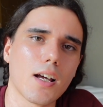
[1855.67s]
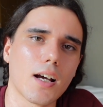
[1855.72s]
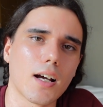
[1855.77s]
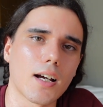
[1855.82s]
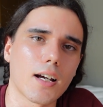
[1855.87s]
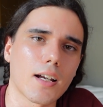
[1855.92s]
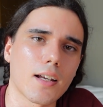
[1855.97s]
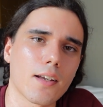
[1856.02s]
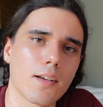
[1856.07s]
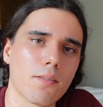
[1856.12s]

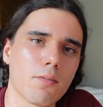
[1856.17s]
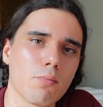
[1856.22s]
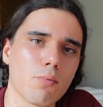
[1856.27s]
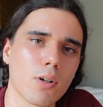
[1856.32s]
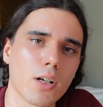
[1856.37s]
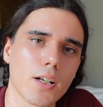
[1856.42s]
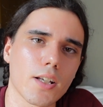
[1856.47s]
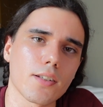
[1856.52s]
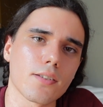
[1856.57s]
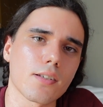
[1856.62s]
I
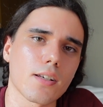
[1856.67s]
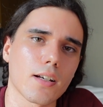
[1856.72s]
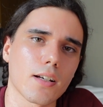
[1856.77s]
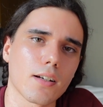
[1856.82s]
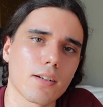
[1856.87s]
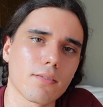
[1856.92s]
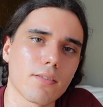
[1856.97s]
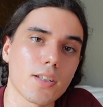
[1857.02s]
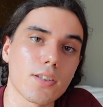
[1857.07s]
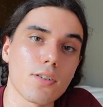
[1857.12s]
wanted to
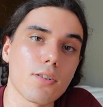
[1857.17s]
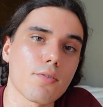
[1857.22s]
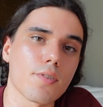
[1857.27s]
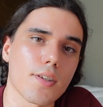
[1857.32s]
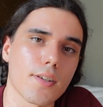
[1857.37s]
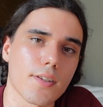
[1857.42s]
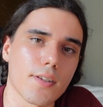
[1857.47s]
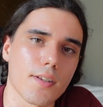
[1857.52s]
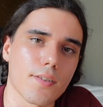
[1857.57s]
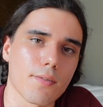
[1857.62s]
reduce
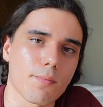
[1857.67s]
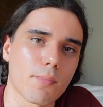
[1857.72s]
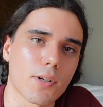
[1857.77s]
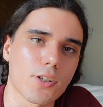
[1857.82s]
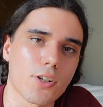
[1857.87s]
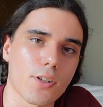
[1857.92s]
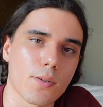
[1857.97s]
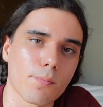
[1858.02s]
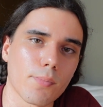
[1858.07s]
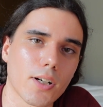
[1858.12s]
this as
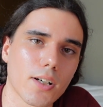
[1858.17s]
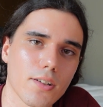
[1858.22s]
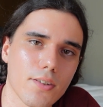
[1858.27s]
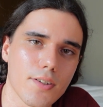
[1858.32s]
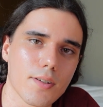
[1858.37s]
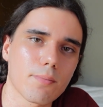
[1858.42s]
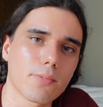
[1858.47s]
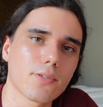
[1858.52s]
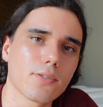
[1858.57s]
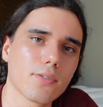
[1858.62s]
much as
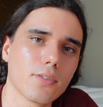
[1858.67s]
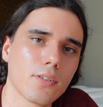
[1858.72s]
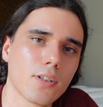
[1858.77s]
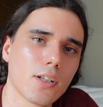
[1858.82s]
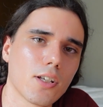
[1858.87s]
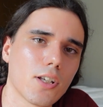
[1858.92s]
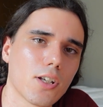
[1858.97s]
possible,